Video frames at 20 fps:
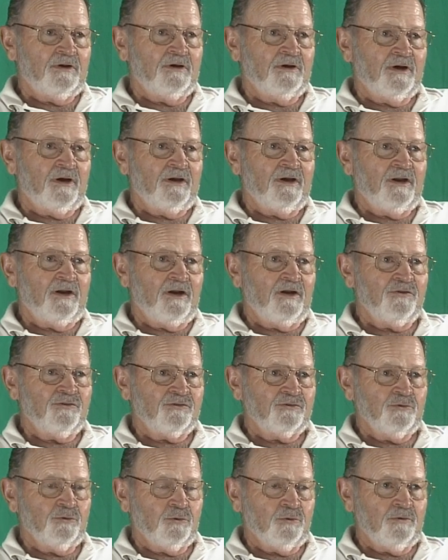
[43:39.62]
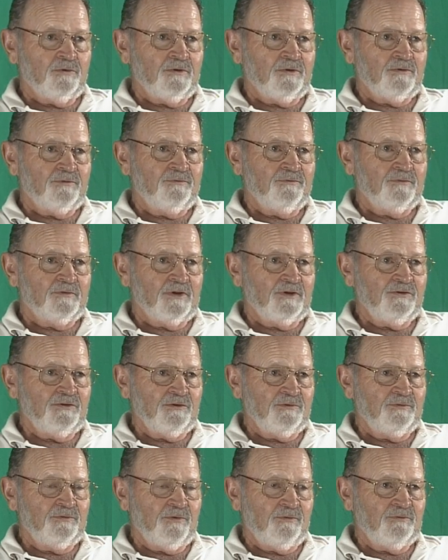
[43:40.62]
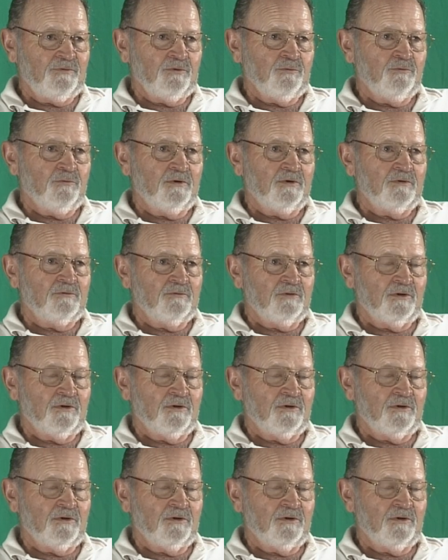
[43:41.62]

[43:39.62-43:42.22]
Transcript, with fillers: I got out of school in 1951.